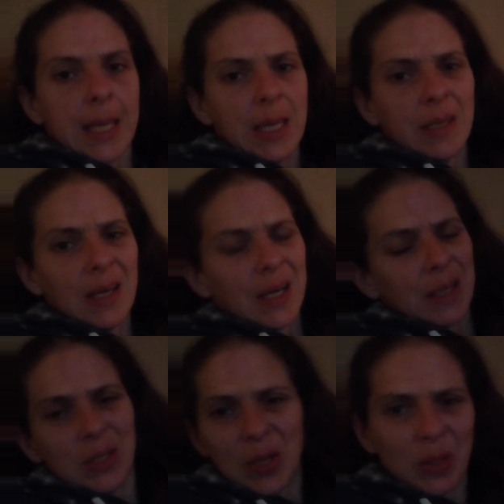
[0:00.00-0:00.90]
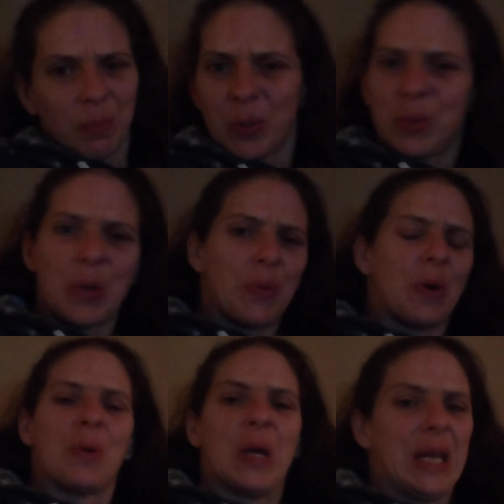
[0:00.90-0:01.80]
cannot turn the Bluetooth
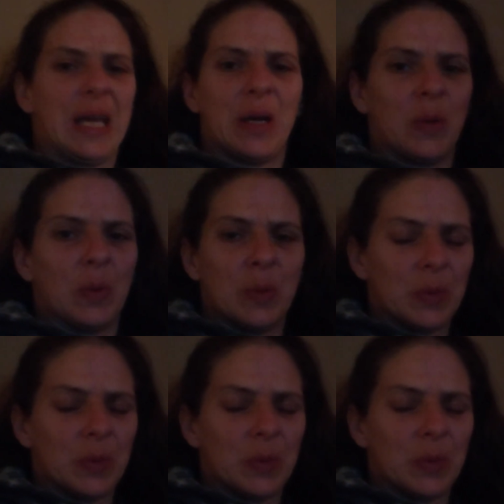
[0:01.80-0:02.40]
on right now,